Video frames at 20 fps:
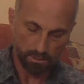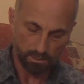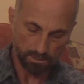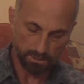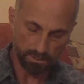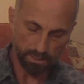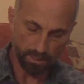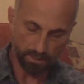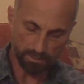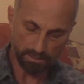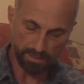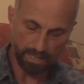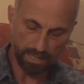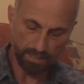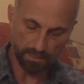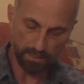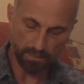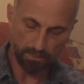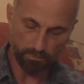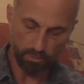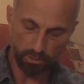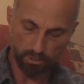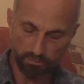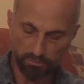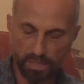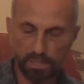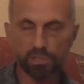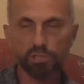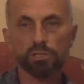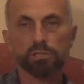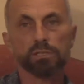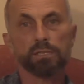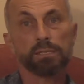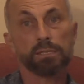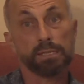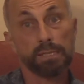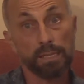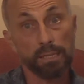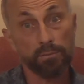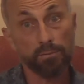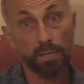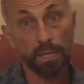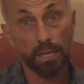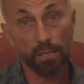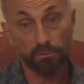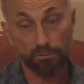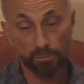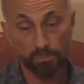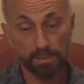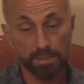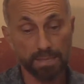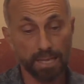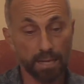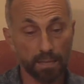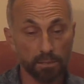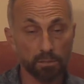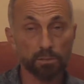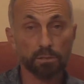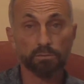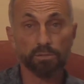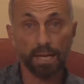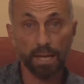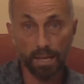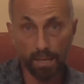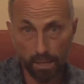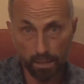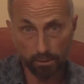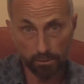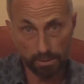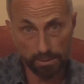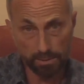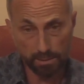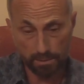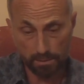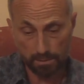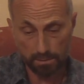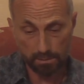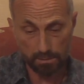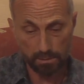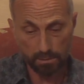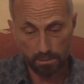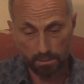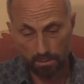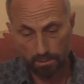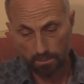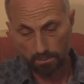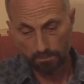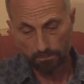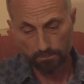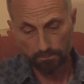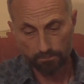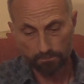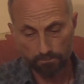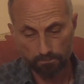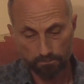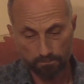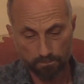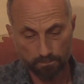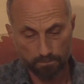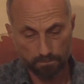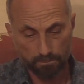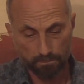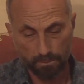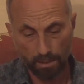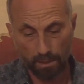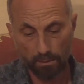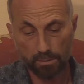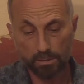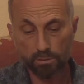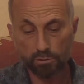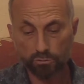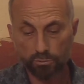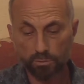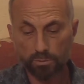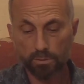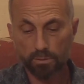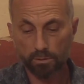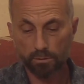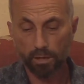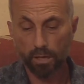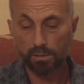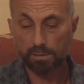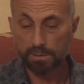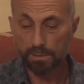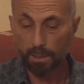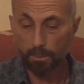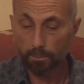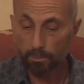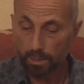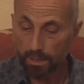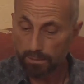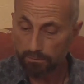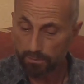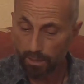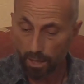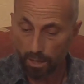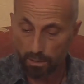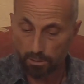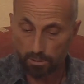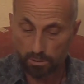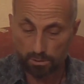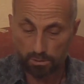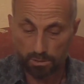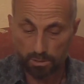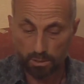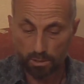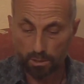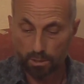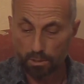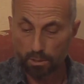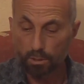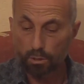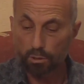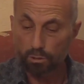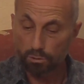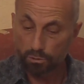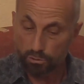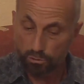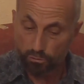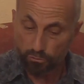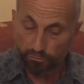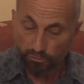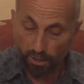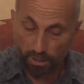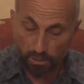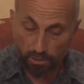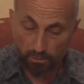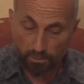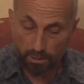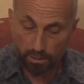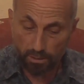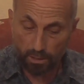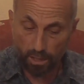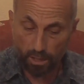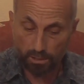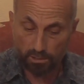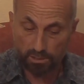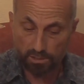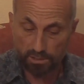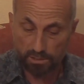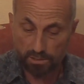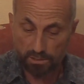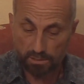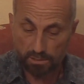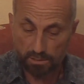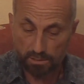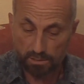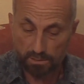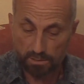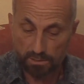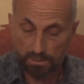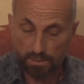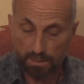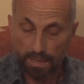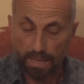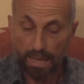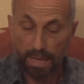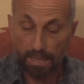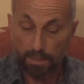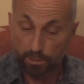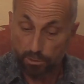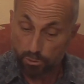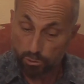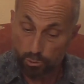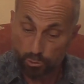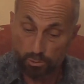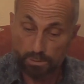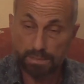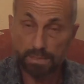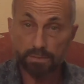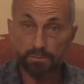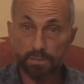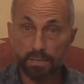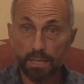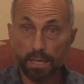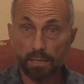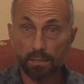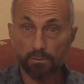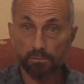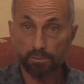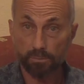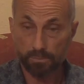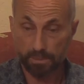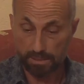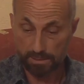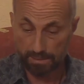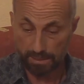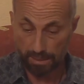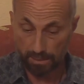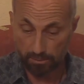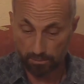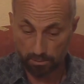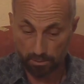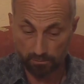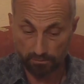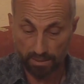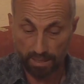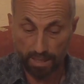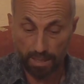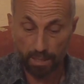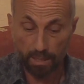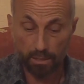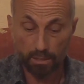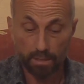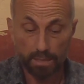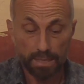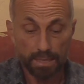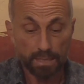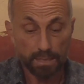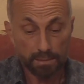That's not exactly a motivation to deviate from standard of care, is it? Now, in truth, there are some brave doctors who do follow their conscience and do deviate from the standard of care.